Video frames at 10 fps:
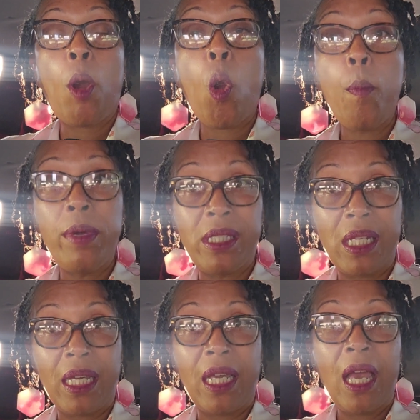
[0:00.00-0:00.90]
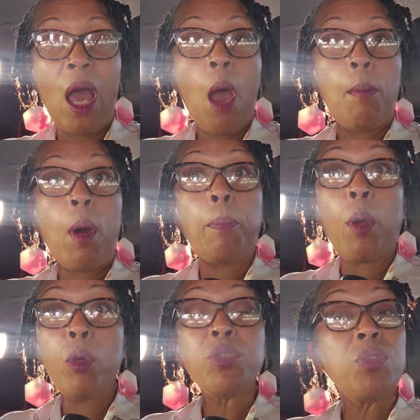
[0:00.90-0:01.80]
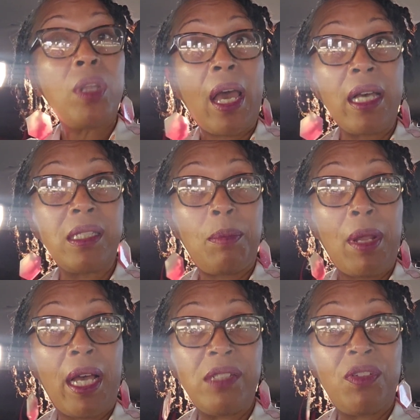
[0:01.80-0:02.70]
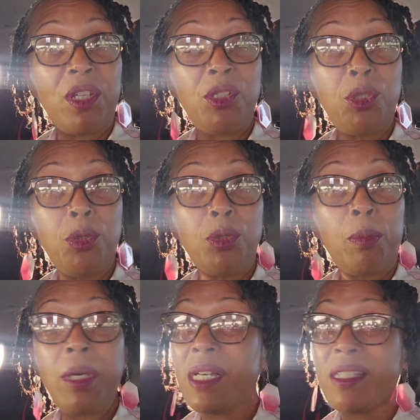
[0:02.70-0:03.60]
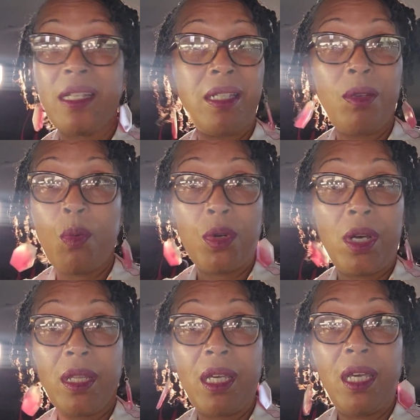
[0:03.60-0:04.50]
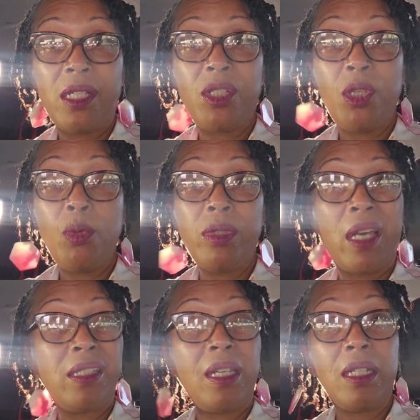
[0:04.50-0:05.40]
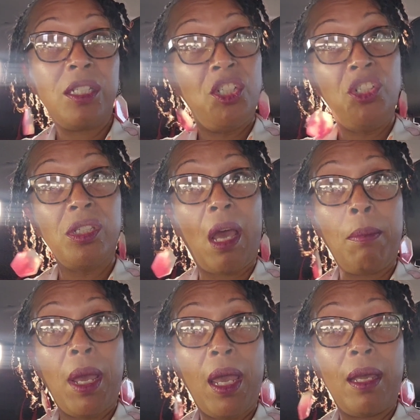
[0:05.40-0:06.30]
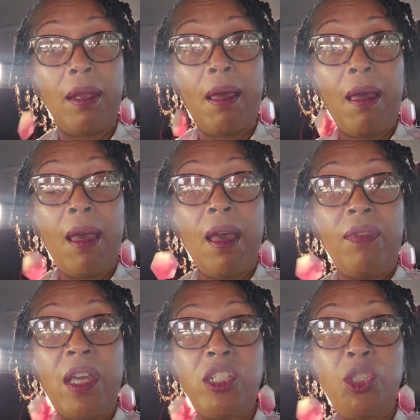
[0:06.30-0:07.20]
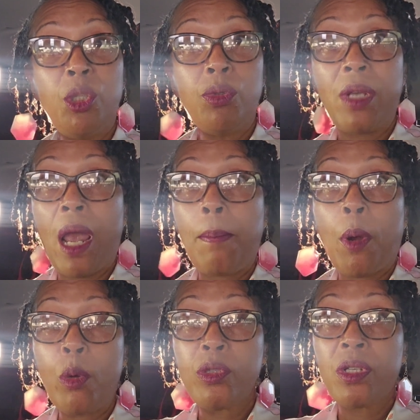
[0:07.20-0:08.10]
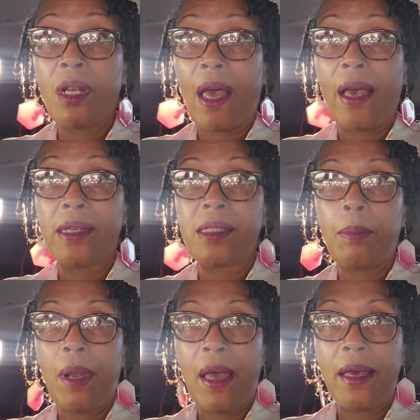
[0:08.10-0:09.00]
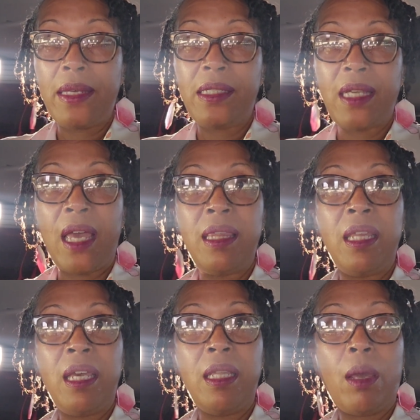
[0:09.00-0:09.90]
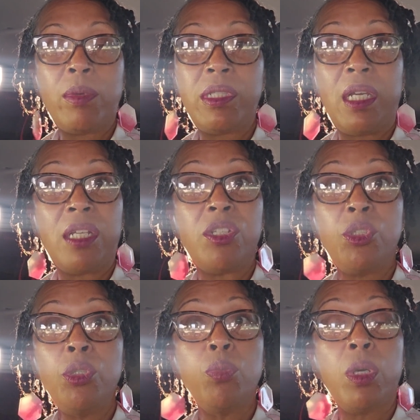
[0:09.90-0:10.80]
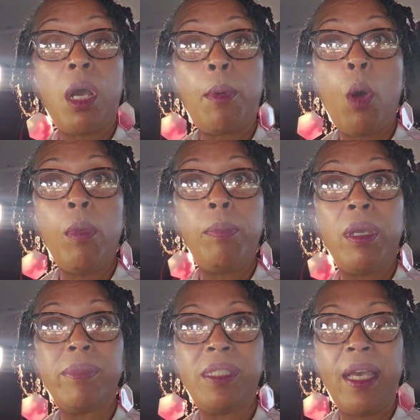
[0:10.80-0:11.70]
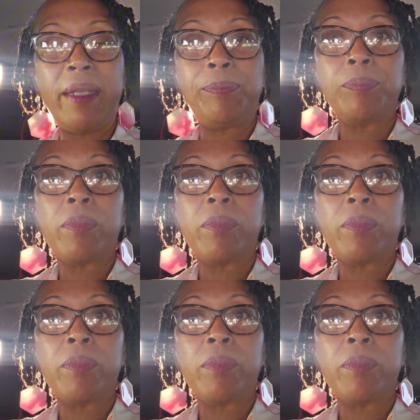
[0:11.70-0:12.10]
purposely bought personalized supplies for their children because they didn't want other kids to use it, and say that the teachers got mad that the children had personalized supplies. And then they were saying that the children would come home and be upset